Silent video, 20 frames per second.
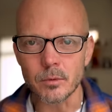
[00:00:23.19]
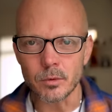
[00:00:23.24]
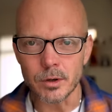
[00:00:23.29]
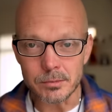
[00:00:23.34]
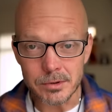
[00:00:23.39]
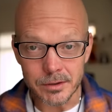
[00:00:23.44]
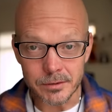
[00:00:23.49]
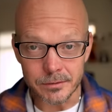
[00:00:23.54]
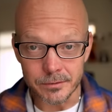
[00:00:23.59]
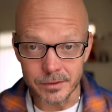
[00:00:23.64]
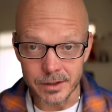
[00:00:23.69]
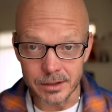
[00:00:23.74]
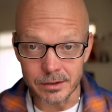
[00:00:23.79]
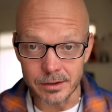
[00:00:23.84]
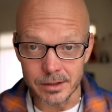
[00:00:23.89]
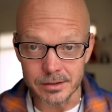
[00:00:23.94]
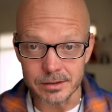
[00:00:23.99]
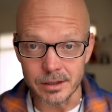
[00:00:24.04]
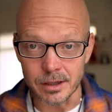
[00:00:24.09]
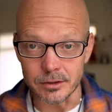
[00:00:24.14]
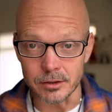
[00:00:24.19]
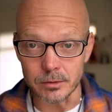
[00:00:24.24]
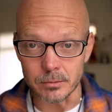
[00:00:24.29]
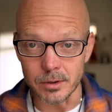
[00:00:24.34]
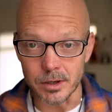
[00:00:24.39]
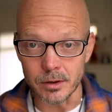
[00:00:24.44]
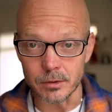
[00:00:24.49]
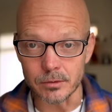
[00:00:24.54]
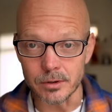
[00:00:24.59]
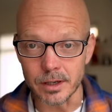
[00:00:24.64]
Women feel this on you,
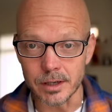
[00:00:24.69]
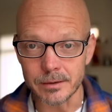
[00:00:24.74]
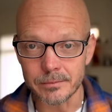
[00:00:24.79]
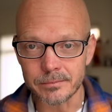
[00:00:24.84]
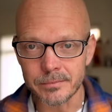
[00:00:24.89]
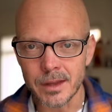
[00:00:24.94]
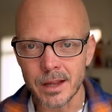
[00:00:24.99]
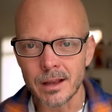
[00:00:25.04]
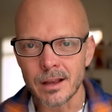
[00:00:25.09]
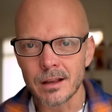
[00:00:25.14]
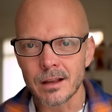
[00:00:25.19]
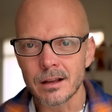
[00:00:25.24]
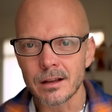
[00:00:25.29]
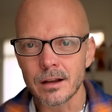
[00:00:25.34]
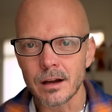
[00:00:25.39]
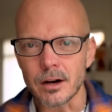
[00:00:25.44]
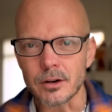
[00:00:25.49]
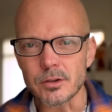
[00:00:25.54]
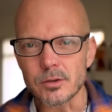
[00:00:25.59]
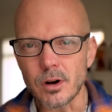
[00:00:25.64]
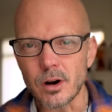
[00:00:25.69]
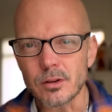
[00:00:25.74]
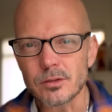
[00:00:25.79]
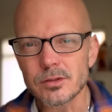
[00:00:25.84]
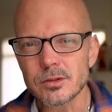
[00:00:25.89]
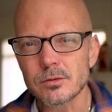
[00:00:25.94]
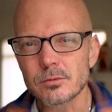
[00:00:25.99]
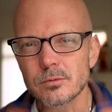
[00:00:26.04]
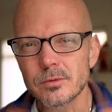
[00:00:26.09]
by the way. Are you also